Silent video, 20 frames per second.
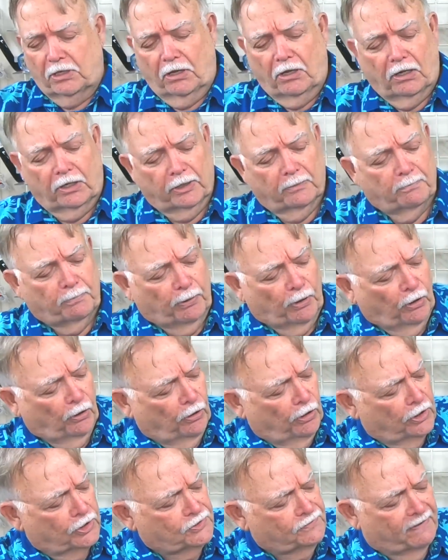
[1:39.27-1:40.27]
called a
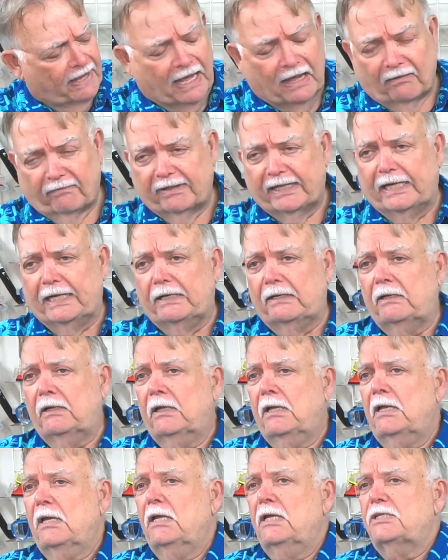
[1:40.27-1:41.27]
purge valve in it.
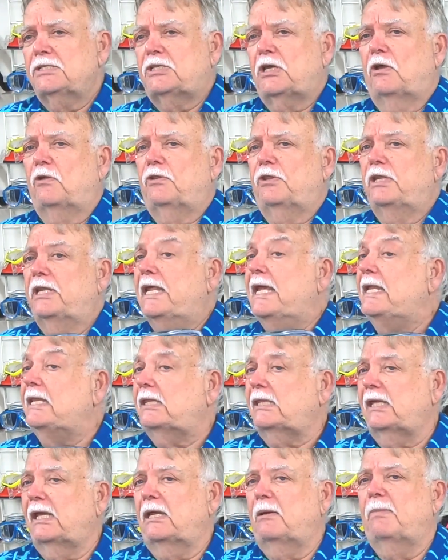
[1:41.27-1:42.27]
So the
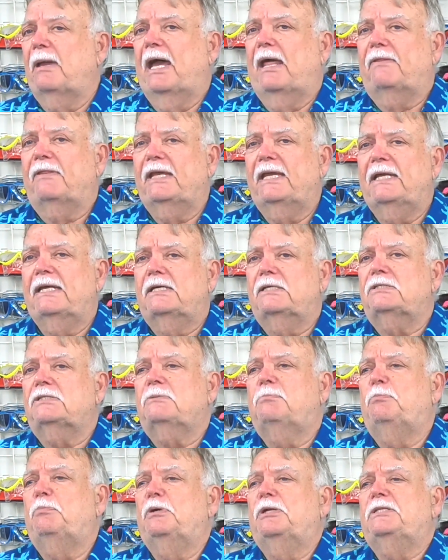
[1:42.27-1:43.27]
neat thing about
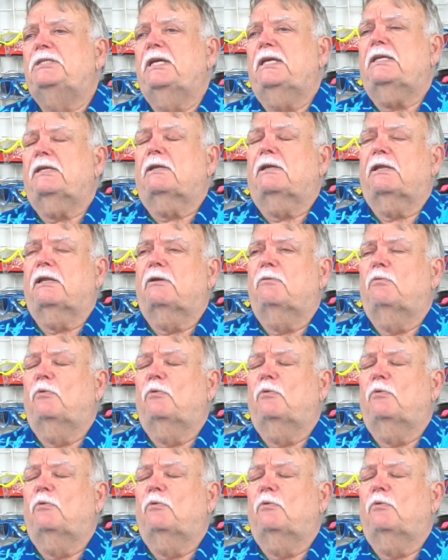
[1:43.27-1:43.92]
this, particularly